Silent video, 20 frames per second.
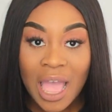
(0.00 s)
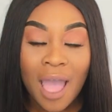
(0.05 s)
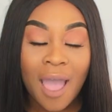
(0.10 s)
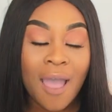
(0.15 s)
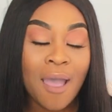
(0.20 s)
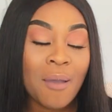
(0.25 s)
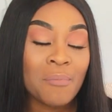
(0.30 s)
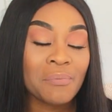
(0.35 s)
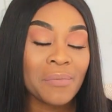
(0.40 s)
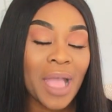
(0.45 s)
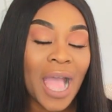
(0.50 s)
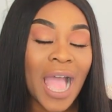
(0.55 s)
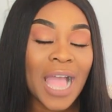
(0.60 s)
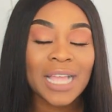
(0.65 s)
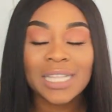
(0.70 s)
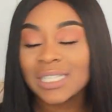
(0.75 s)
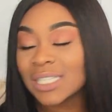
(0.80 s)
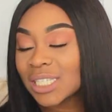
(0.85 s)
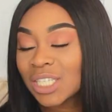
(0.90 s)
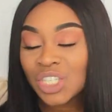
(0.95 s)

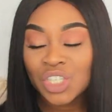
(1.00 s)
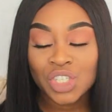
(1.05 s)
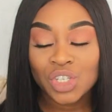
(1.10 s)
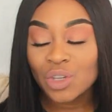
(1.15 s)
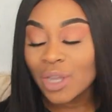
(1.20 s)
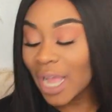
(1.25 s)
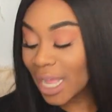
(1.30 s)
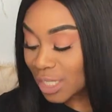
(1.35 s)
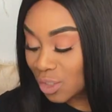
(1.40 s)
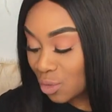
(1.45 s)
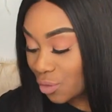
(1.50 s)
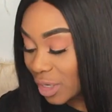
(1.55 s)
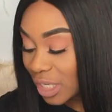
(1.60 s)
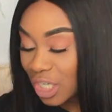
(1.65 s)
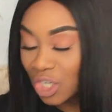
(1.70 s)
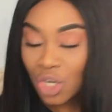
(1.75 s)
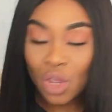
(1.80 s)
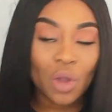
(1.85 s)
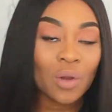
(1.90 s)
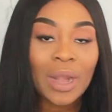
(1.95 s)
And you guys
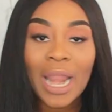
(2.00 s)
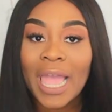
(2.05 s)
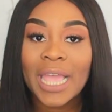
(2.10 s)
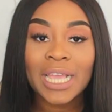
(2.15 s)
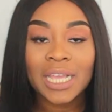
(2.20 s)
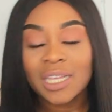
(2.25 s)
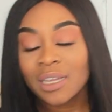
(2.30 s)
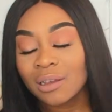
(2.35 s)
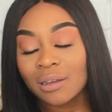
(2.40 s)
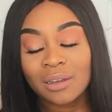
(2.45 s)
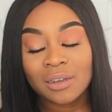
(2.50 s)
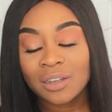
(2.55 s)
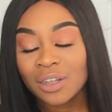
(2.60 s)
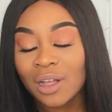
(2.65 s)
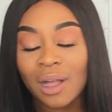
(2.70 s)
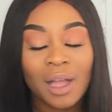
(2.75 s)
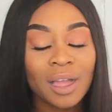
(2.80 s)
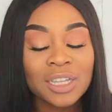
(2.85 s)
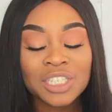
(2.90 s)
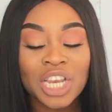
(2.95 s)
already know, like, oh
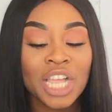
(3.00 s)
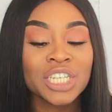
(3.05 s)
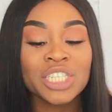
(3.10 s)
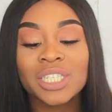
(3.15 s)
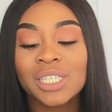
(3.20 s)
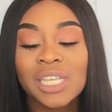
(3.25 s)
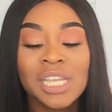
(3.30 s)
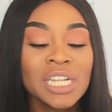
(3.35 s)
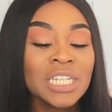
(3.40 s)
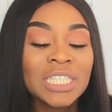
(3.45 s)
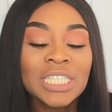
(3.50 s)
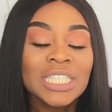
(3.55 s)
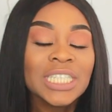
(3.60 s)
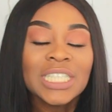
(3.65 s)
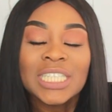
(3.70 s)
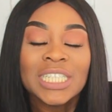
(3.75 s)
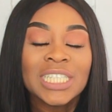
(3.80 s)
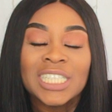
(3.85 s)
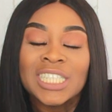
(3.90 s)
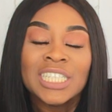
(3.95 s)
gosh, I
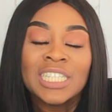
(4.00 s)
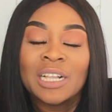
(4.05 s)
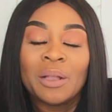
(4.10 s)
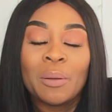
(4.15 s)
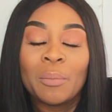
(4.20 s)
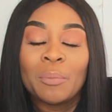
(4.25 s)
just,